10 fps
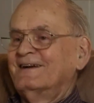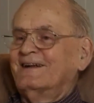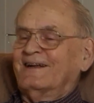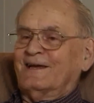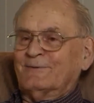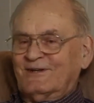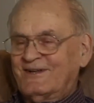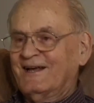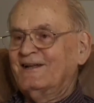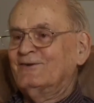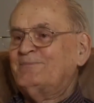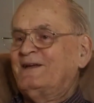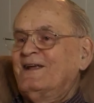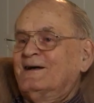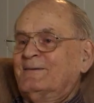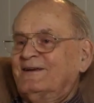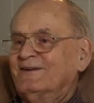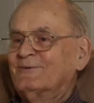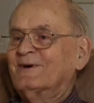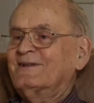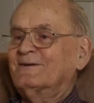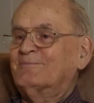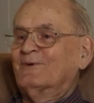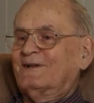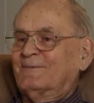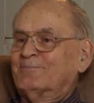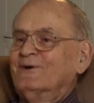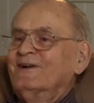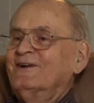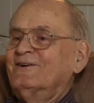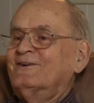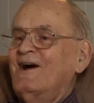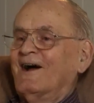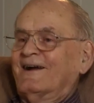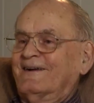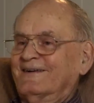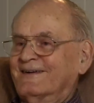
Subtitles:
and he would tell his PWs what to put in the truck.